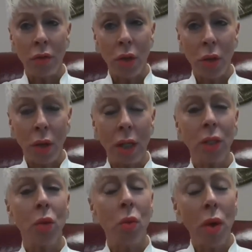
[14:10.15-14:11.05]
you and
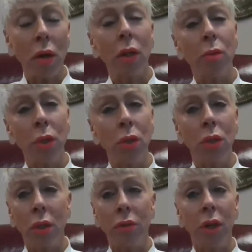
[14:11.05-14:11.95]
to welcome you to
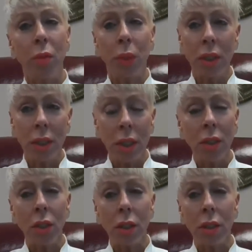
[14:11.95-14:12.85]
a very
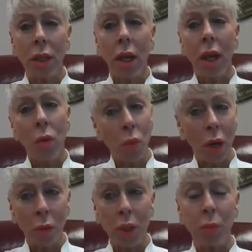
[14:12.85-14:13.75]
prestigious and
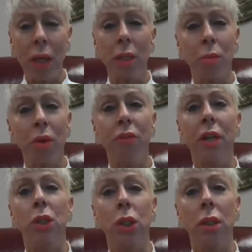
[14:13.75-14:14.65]
well-respected
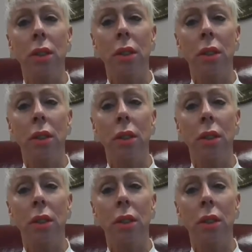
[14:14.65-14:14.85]
profession.